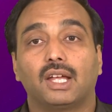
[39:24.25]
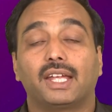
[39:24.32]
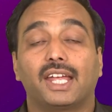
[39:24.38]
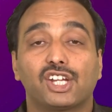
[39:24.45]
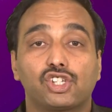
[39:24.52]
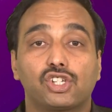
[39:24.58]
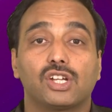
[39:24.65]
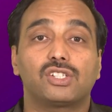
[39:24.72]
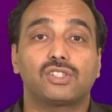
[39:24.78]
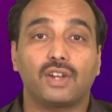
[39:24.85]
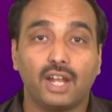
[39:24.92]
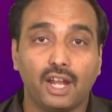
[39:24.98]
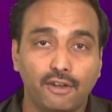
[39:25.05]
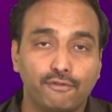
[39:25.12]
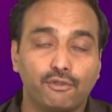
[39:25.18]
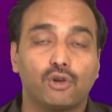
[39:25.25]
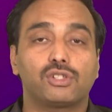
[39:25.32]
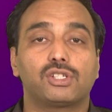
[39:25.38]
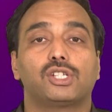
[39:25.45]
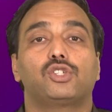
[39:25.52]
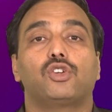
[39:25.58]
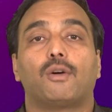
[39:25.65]
Gestures
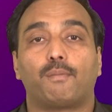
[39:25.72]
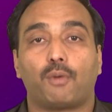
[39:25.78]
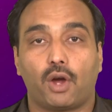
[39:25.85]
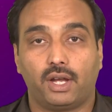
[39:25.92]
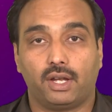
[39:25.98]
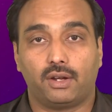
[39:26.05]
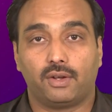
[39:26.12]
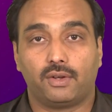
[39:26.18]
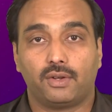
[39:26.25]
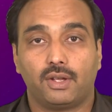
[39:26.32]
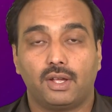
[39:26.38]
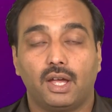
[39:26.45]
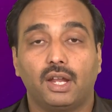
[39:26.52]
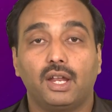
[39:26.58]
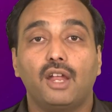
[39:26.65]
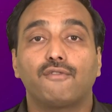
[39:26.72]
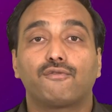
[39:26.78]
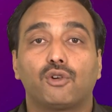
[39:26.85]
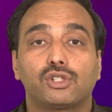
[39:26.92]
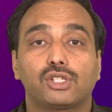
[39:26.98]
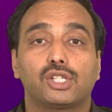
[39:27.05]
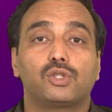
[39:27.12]
reinforces your point,
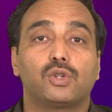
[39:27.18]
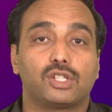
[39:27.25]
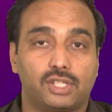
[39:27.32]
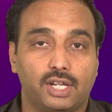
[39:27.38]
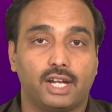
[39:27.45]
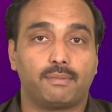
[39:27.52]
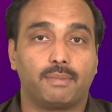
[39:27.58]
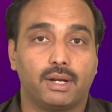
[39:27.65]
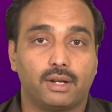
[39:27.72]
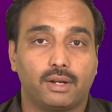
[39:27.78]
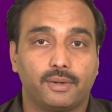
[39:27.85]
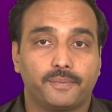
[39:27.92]
reinforces your statement.